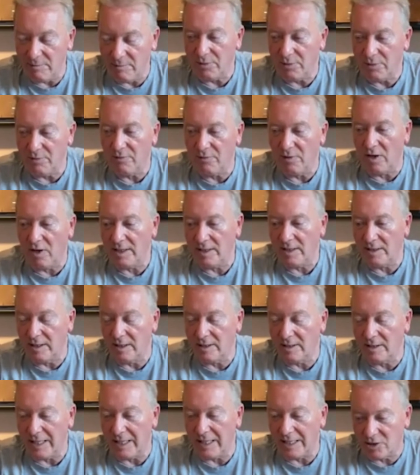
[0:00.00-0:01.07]
provided that
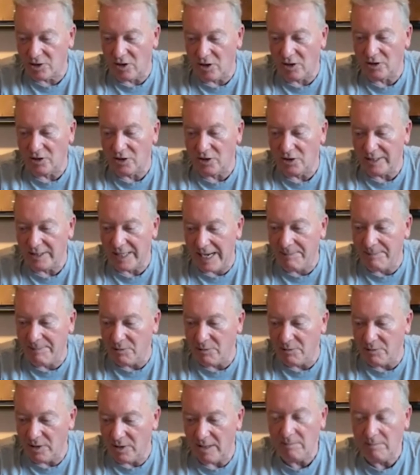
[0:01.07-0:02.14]
Tyson's happy
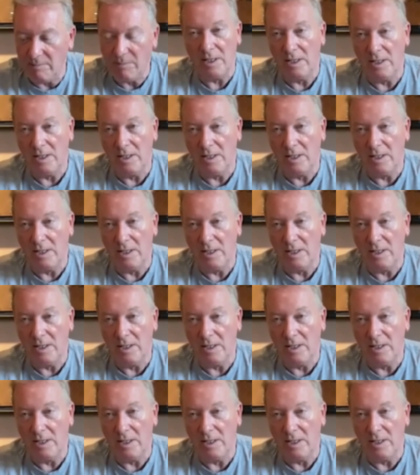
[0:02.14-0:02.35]
with them,